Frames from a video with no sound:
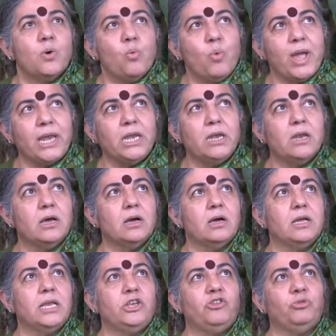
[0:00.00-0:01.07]
When
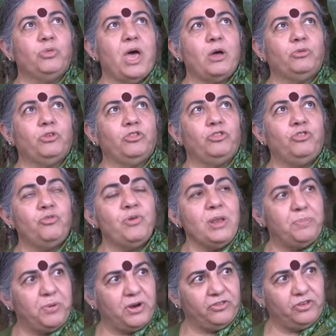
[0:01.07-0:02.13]
in
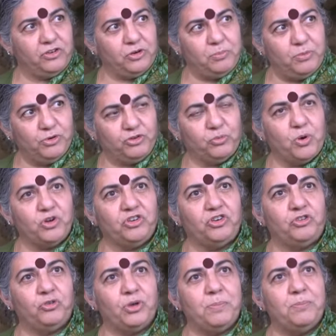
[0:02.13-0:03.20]
2003, President Bush
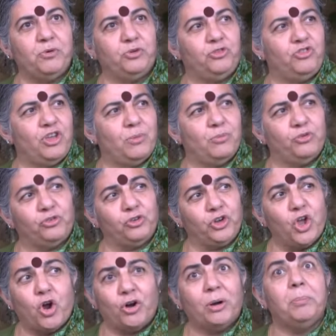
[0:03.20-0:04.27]
wanted to impose GMOs
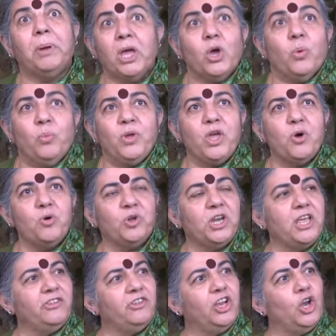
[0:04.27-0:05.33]
on Europe, we
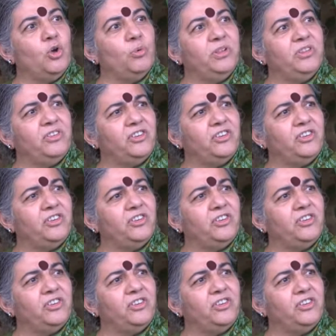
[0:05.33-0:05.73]
organized a global